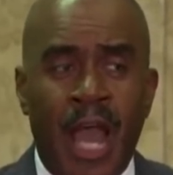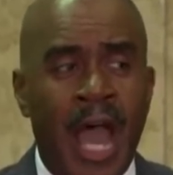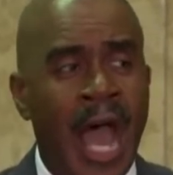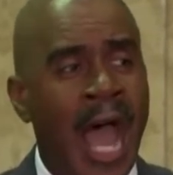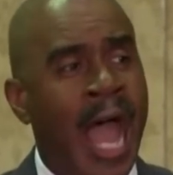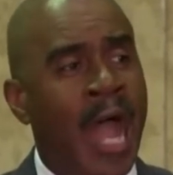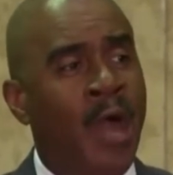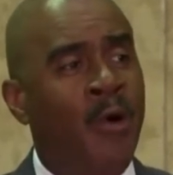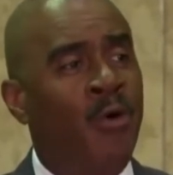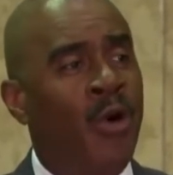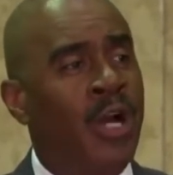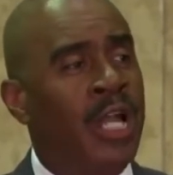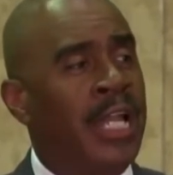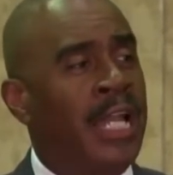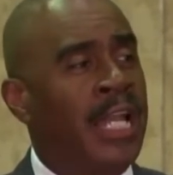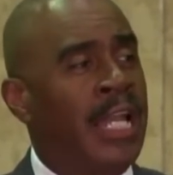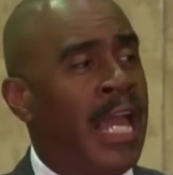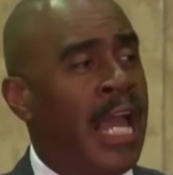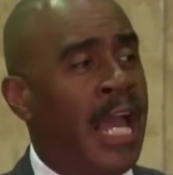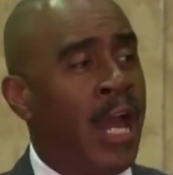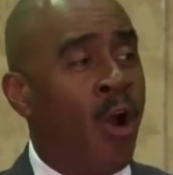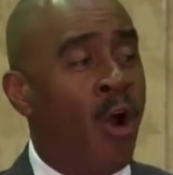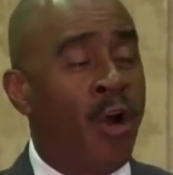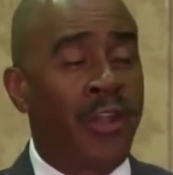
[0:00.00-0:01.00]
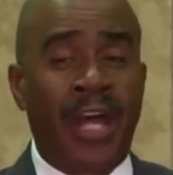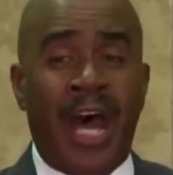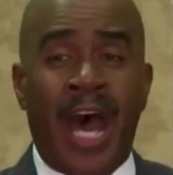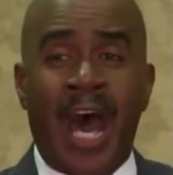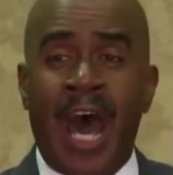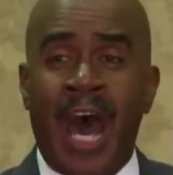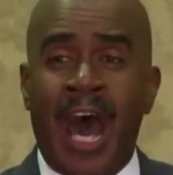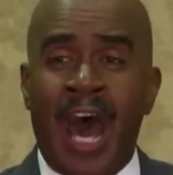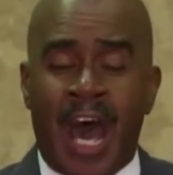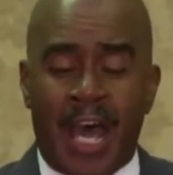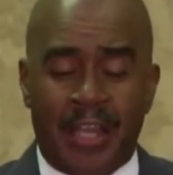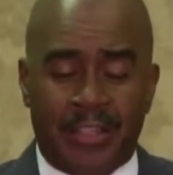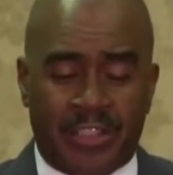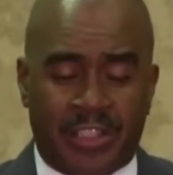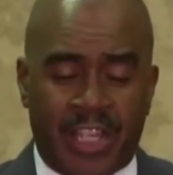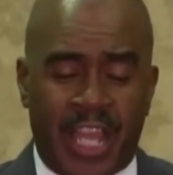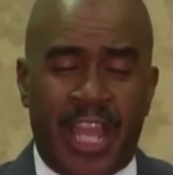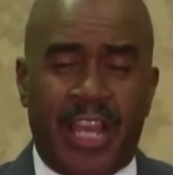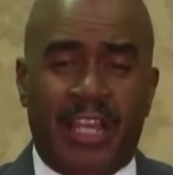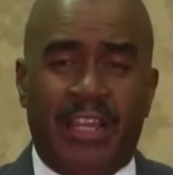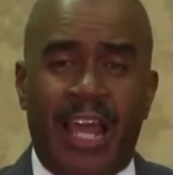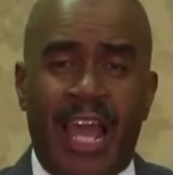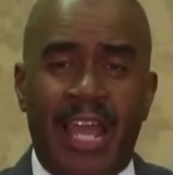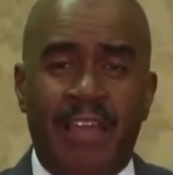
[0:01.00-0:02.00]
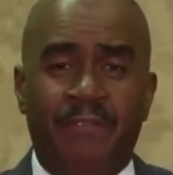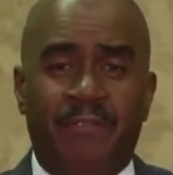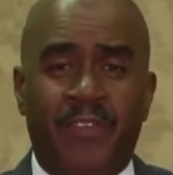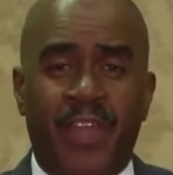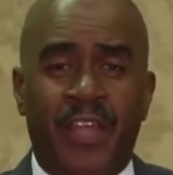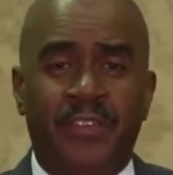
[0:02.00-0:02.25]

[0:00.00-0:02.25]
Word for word: I would, on a hot day like